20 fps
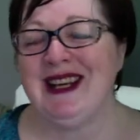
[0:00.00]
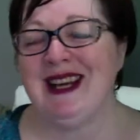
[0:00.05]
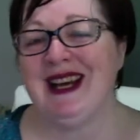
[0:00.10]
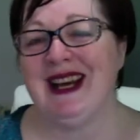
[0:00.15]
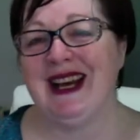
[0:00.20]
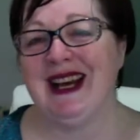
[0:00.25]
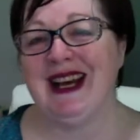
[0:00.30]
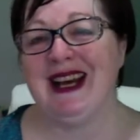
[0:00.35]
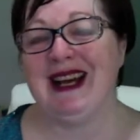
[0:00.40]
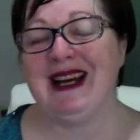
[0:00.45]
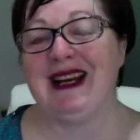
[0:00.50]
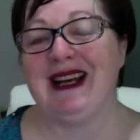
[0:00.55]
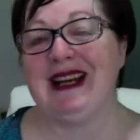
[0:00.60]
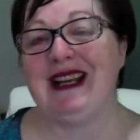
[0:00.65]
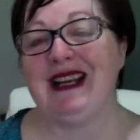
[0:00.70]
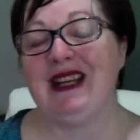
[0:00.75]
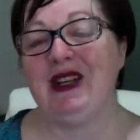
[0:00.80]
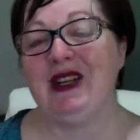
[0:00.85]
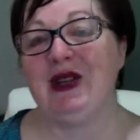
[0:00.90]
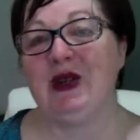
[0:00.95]

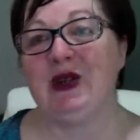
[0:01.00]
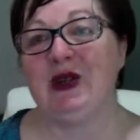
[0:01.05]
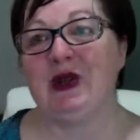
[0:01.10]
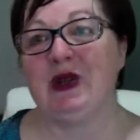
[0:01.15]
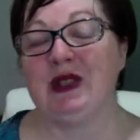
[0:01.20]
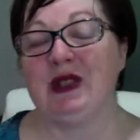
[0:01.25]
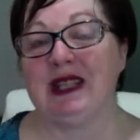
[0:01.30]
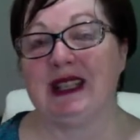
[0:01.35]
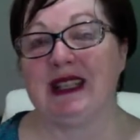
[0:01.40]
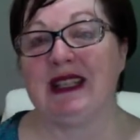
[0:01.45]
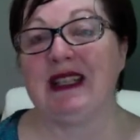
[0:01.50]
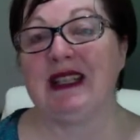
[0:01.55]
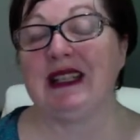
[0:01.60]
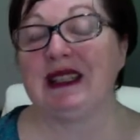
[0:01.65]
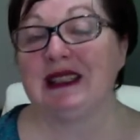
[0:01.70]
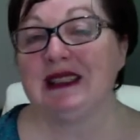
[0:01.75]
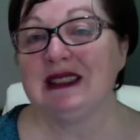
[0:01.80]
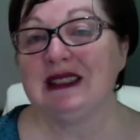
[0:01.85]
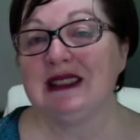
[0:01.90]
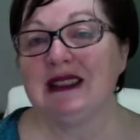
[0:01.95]
In
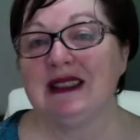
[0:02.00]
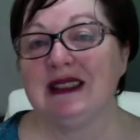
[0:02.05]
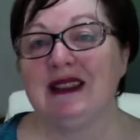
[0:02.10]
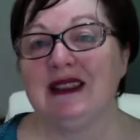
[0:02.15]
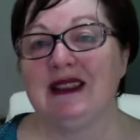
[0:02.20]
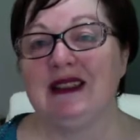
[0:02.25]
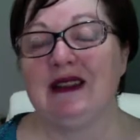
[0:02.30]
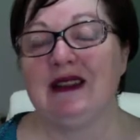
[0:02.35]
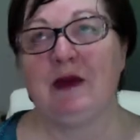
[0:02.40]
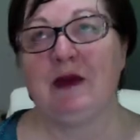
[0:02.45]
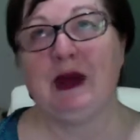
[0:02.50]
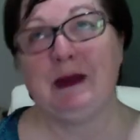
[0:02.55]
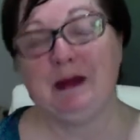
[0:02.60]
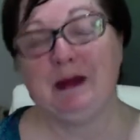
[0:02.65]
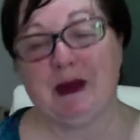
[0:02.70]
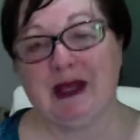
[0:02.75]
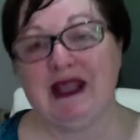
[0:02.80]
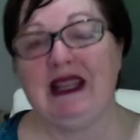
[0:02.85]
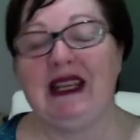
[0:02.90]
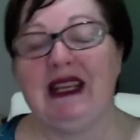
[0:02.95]
order, we
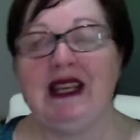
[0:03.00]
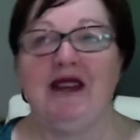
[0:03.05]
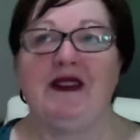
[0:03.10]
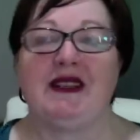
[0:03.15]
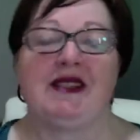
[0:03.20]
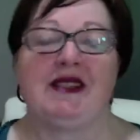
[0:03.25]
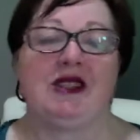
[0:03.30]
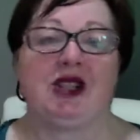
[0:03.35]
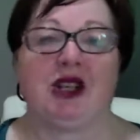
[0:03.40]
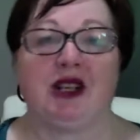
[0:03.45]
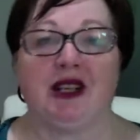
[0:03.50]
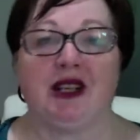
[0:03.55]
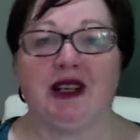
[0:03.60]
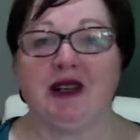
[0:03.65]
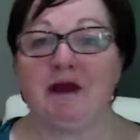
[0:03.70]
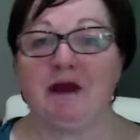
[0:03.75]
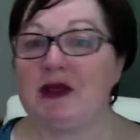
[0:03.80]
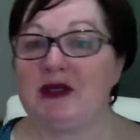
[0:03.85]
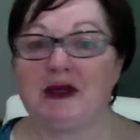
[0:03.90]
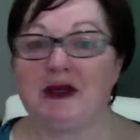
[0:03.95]
believe as a
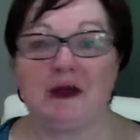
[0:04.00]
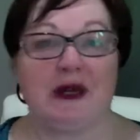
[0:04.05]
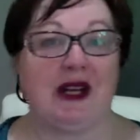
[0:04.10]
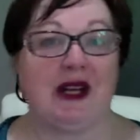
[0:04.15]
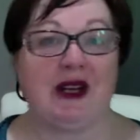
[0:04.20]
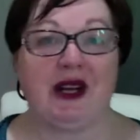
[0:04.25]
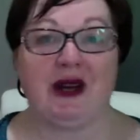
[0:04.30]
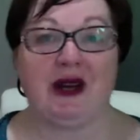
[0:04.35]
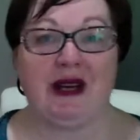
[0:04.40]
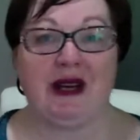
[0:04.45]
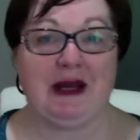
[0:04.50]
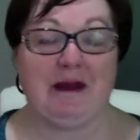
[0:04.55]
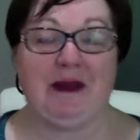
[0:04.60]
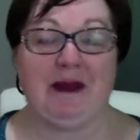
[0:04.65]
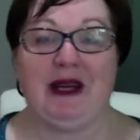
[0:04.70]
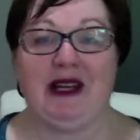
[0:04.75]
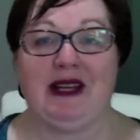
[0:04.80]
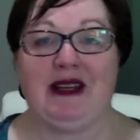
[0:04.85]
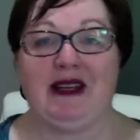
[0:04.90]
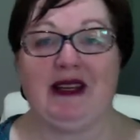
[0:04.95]
child, because we don't know any
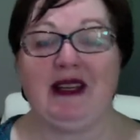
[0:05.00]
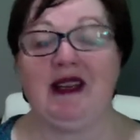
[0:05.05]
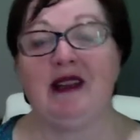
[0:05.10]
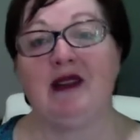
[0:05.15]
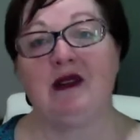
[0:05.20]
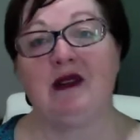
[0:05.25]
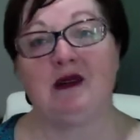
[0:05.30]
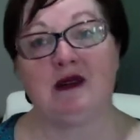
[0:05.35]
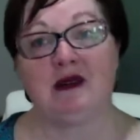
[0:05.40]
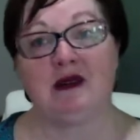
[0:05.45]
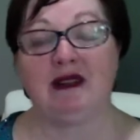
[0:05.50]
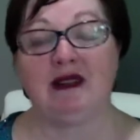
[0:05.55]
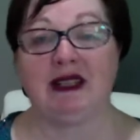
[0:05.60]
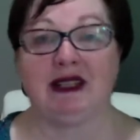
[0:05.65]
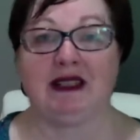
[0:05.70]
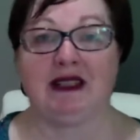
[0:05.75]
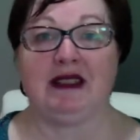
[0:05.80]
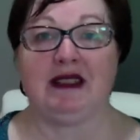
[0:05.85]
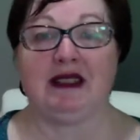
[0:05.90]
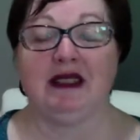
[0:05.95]
better, in
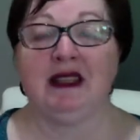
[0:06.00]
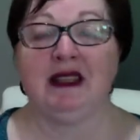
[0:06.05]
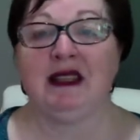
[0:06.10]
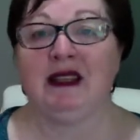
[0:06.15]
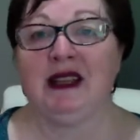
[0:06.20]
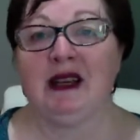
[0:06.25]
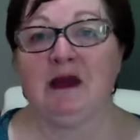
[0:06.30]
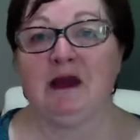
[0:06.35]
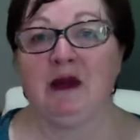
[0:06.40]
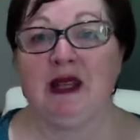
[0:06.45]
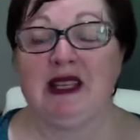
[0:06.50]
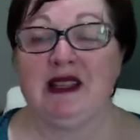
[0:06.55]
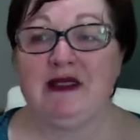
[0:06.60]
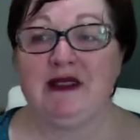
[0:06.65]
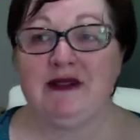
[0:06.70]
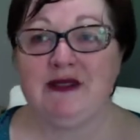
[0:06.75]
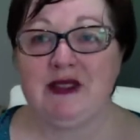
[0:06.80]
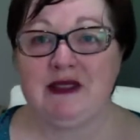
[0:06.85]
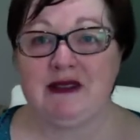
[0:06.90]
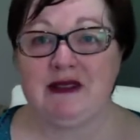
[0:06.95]
order that we
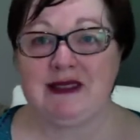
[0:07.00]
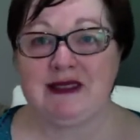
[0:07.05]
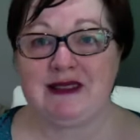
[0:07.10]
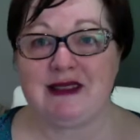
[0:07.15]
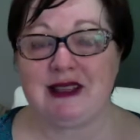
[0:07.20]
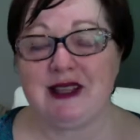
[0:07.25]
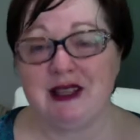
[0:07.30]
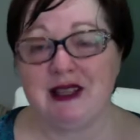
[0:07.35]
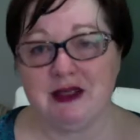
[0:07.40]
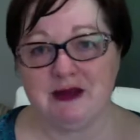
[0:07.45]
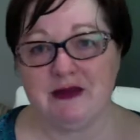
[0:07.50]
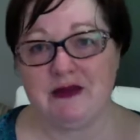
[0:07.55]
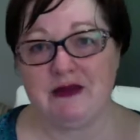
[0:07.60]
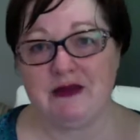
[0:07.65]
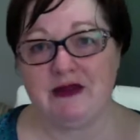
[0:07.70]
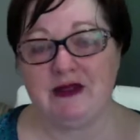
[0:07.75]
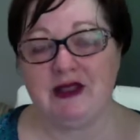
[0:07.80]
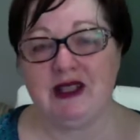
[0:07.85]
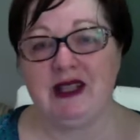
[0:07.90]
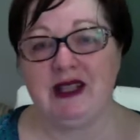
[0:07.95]
can feel
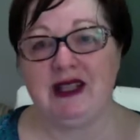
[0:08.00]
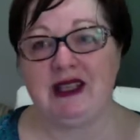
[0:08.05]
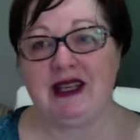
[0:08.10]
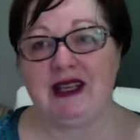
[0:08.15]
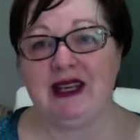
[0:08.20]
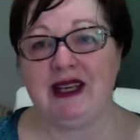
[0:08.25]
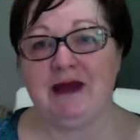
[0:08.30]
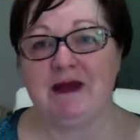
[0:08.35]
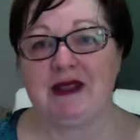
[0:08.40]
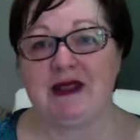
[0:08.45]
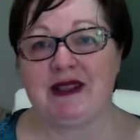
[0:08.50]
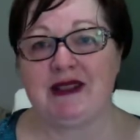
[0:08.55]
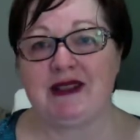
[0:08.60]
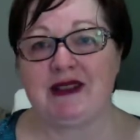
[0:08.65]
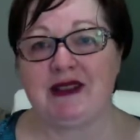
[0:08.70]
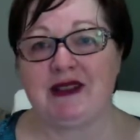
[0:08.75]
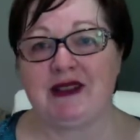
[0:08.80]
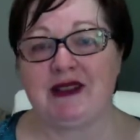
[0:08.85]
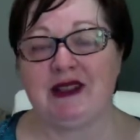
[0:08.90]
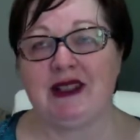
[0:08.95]
safe. It keeps
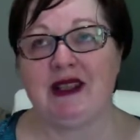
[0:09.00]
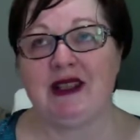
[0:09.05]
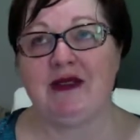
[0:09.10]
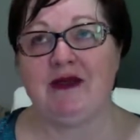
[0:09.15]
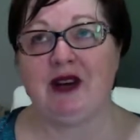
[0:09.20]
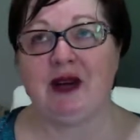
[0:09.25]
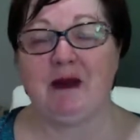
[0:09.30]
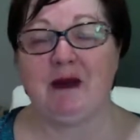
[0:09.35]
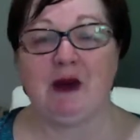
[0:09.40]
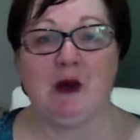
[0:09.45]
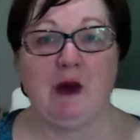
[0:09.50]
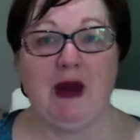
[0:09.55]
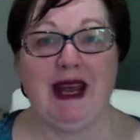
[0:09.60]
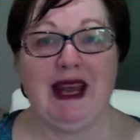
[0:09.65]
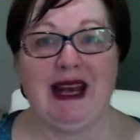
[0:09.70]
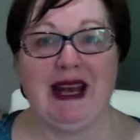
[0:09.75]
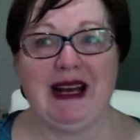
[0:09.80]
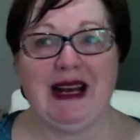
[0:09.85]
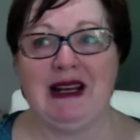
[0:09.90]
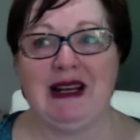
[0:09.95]
us on, if I'm
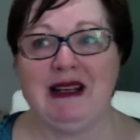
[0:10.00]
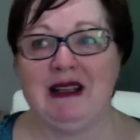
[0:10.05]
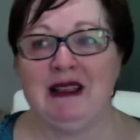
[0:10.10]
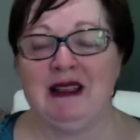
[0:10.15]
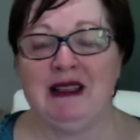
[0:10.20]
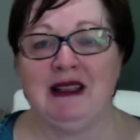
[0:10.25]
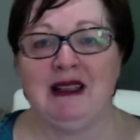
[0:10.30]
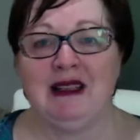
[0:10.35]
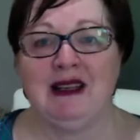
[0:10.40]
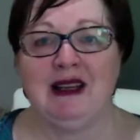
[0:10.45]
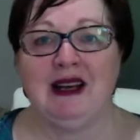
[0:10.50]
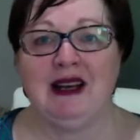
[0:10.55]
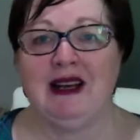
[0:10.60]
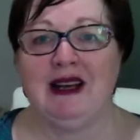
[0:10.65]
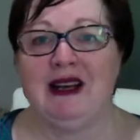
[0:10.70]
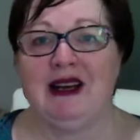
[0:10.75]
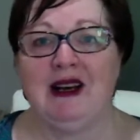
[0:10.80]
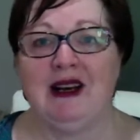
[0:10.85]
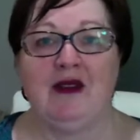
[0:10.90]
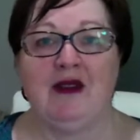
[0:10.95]
aware
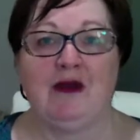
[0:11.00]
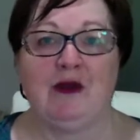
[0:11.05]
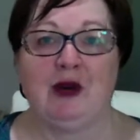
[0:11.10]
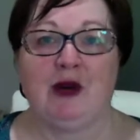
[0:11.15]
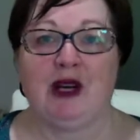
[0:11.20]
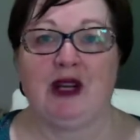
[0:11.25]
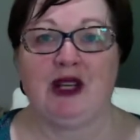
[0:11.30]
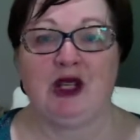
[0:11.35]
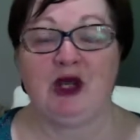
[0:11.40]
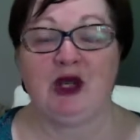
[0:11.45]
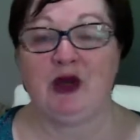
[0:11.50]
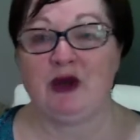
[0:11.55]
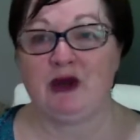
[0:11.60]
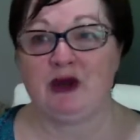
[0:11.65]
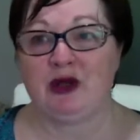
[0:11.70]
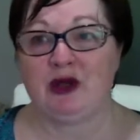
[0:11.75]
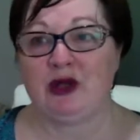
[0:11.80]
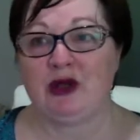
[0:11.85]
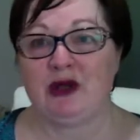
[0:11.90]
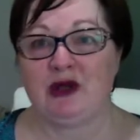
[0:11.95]
of what I should
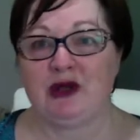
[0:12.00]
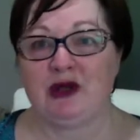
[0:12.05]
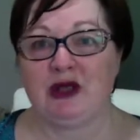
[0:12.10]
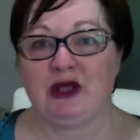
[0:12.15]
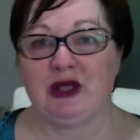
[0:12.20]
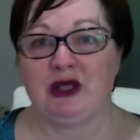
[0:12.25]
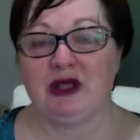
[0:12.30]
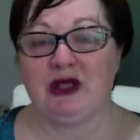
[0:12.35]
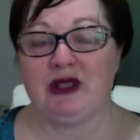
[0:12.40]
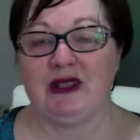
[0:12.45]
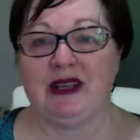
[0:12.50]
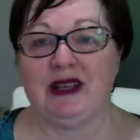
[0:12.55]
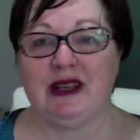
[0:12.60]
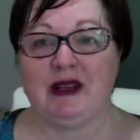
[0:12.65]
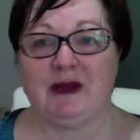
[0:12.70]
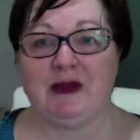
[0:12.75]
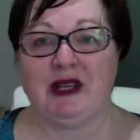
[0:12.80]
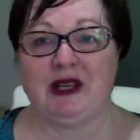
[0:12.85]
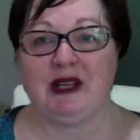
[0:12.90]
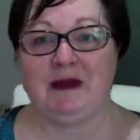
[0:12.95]
or shouldn't do, then
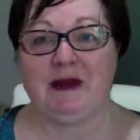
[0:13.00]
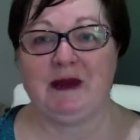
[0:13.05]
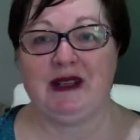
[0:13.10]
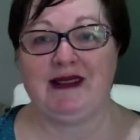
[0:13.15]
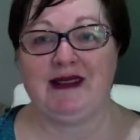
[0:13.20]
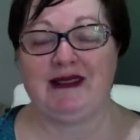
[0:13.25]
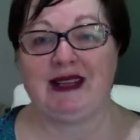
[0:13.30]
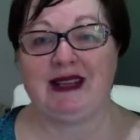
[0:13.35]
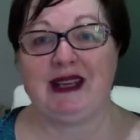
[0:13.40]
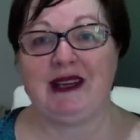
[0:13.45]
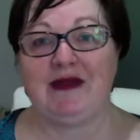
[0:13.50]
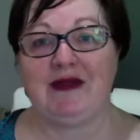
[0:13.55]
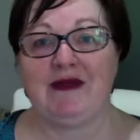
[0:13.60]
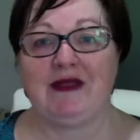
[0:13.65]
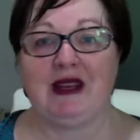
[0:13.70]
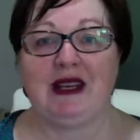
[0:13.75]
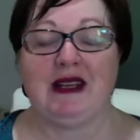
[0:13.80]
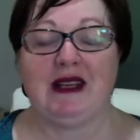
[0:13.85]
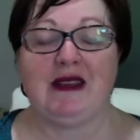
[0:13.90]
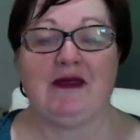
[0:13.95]
I'm going to be
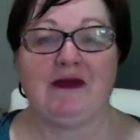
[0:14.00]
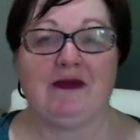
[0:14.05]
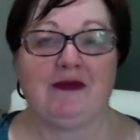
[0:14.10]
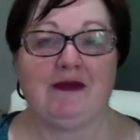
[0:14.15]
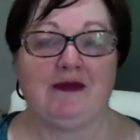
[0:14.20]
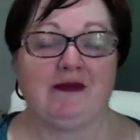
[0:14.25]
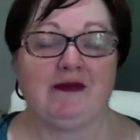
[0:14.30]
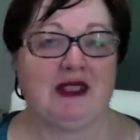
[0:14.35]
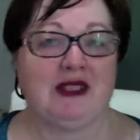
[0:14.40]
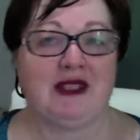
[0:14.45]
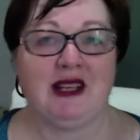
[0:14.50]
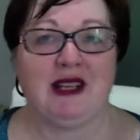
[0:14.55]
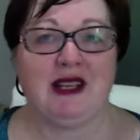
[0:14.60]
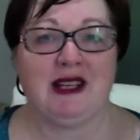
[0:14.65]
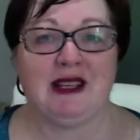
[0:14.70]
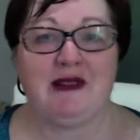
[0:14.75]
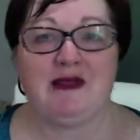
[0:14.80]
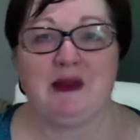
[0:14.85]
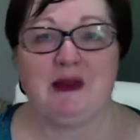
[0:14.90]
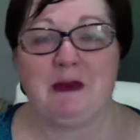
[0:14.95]
safe. And
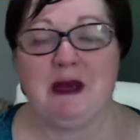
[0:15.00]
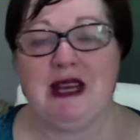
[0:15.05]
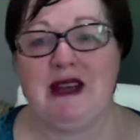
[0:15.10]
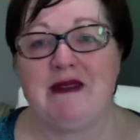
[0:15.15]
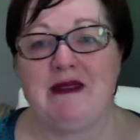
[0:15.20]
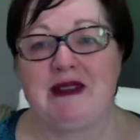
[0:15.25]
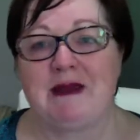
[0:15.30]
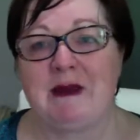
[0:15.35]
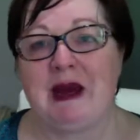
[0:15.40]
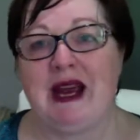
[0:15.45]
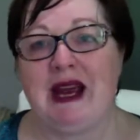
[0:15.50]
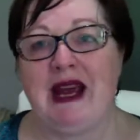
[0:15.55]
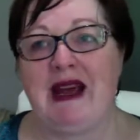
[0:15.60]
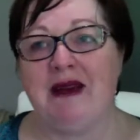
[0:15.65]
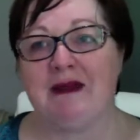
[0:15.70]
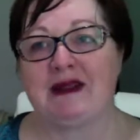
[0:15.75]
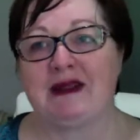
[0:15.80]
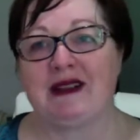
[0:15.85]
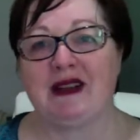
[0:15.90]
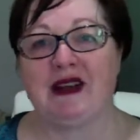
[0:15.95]
certainly for me, it was
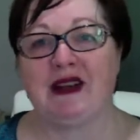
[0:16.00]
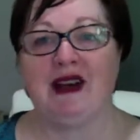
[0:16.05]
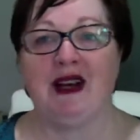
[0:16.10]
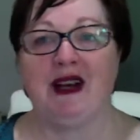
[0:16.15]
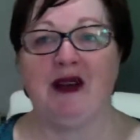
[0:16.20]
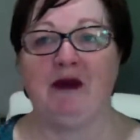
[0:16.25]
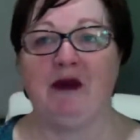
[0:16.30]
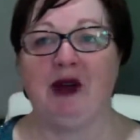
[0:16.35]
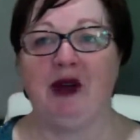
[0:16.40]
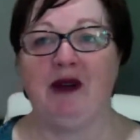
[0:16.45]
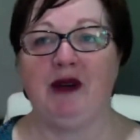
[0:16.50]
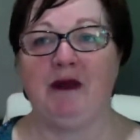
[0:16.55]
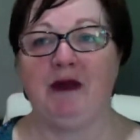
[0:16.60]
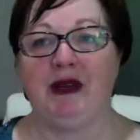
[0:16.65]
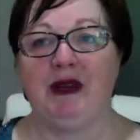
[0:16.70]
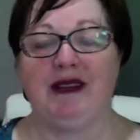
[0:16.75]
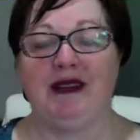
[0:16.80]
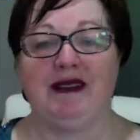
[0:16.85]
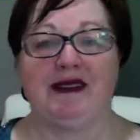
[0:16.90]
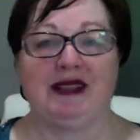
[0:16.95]
perhaps I won't
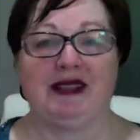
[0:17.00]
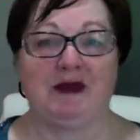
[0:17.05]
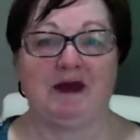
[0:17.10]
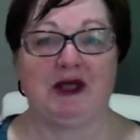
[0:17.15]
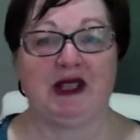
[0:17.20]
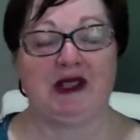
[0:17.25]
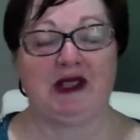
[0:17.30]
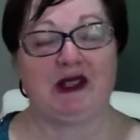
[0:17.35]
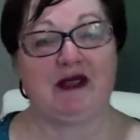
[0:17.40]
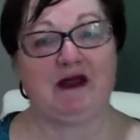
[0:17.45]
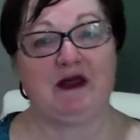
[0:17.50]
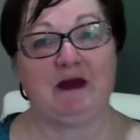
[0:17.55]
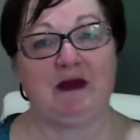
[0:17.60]
be the subject of